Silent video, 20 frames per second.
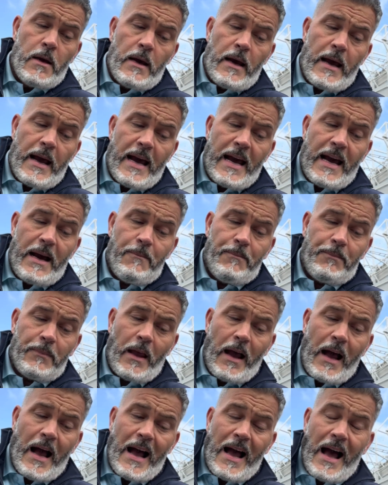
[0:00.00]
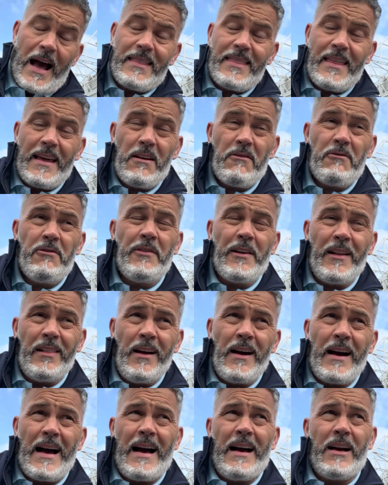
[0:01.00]
I think
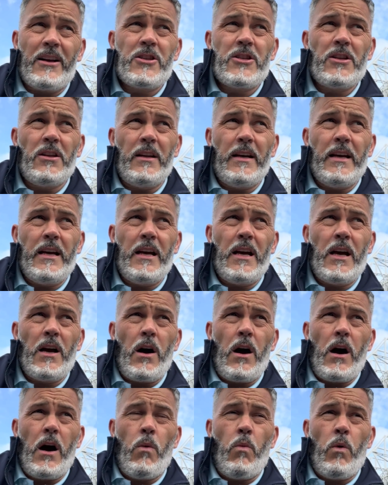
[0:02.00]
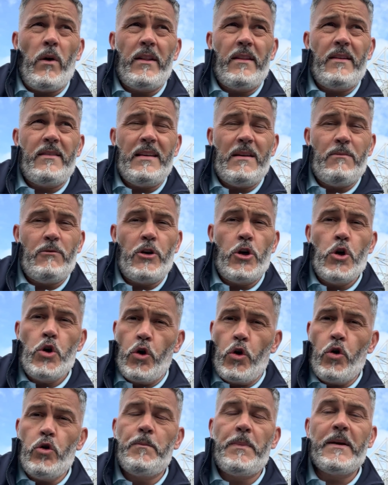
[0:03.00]
Villa actually are one of the teams who
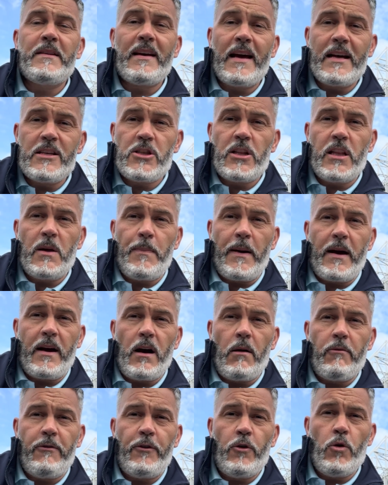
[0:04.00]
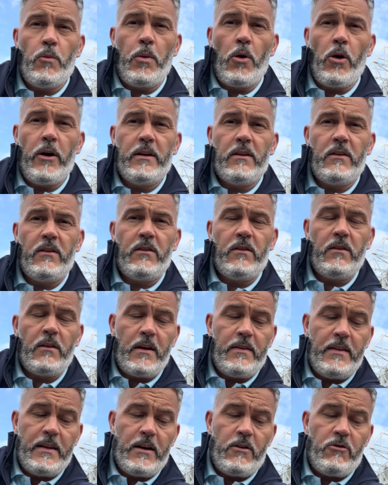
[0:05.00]
could potentially pick up full points
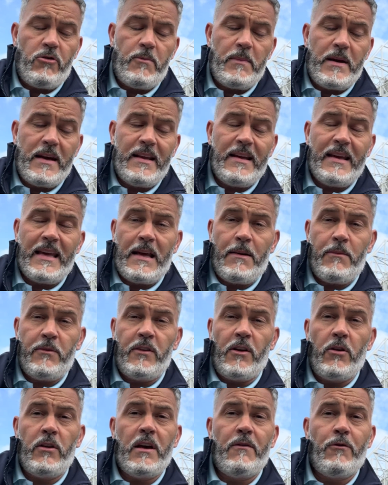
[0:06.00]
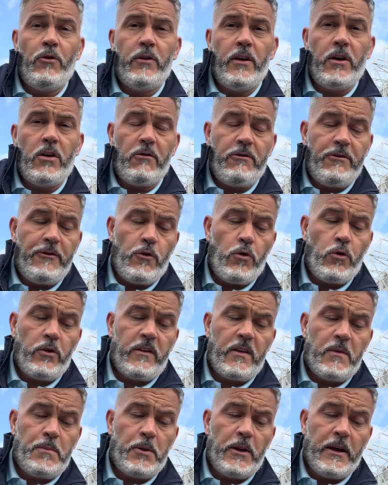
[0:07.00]
in their remaining games. Now, they've only got 4
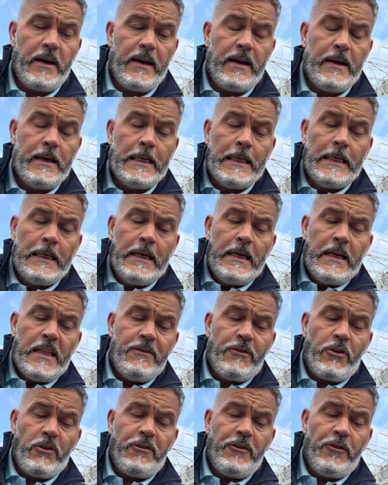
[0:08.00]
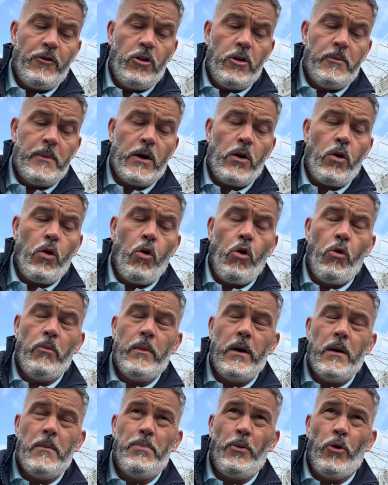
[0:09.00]
to play. They've got Fulham at
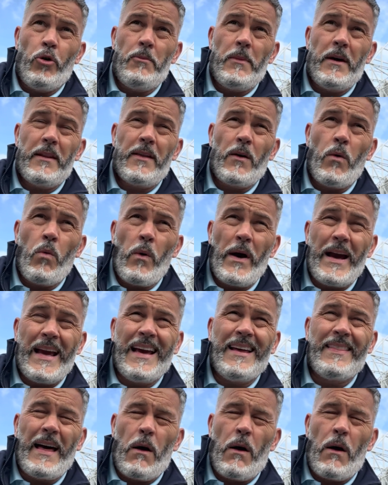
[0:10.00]
home, Bournemouth away.